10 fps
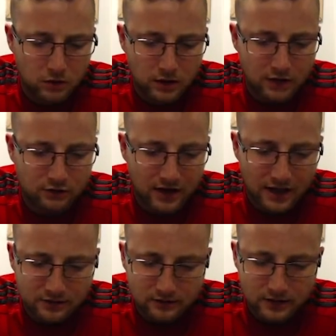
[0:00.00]
a
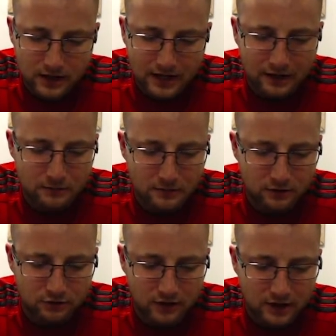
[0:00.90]
chance of it? I guess maybe it's
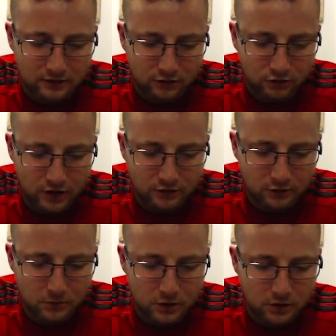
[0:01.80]
a chance. A treasure
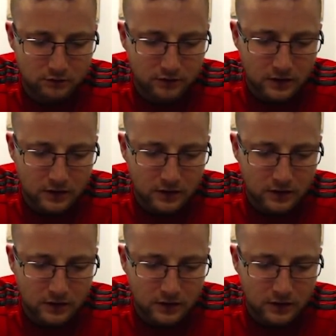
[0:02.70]
moved.